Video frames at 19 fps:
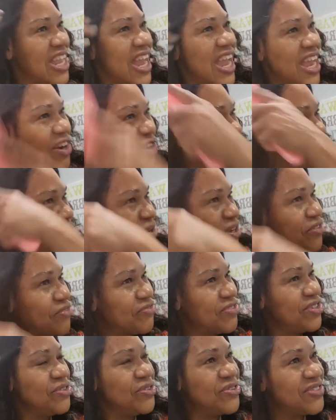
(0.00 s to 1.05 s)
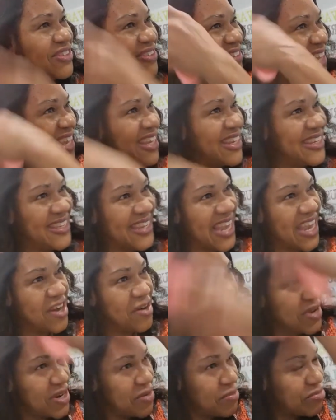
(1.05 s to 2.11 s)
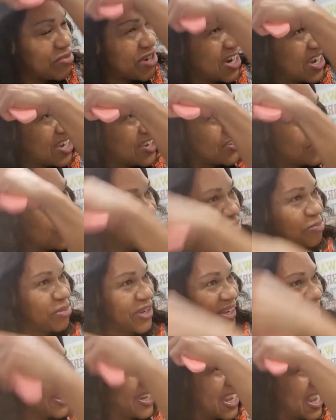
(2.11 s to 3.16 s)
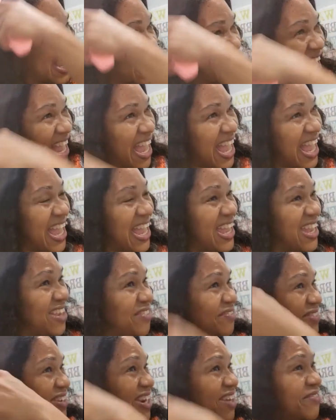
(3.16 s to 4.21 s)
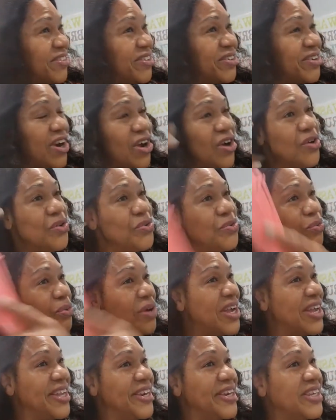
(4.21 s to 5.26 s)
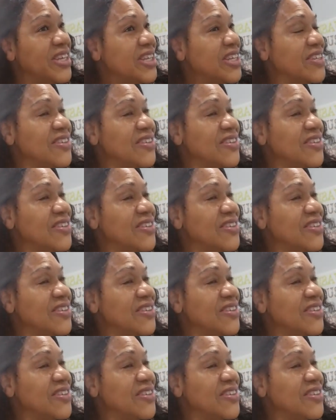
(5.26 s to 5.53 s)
I know Petra uses a Denman brush, but I have never owned one.